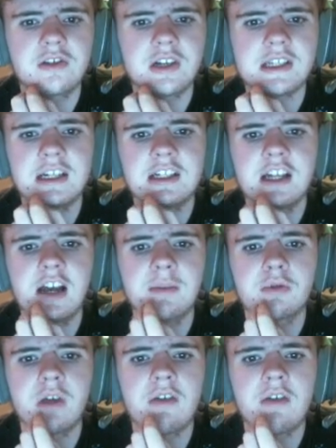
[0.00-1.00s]
Triceratops
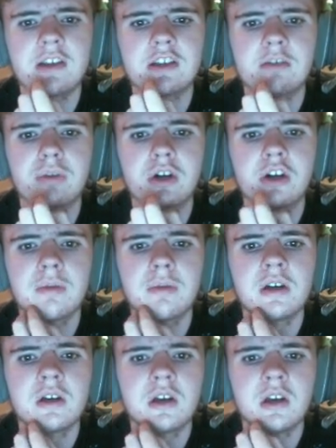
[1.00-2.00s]
will have a suburb
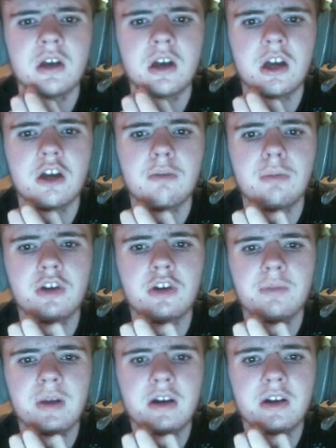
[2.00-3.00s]
bird
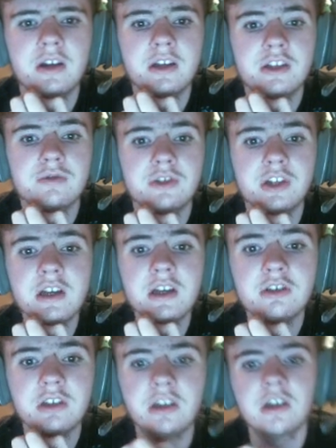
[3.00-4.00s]
of paradise, which
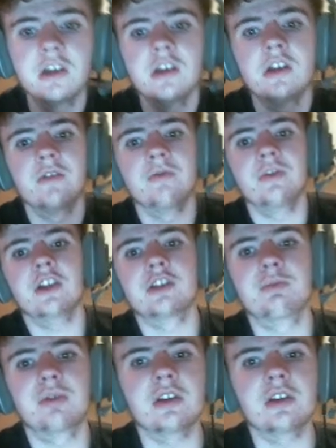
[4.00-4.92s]
actually looks pretty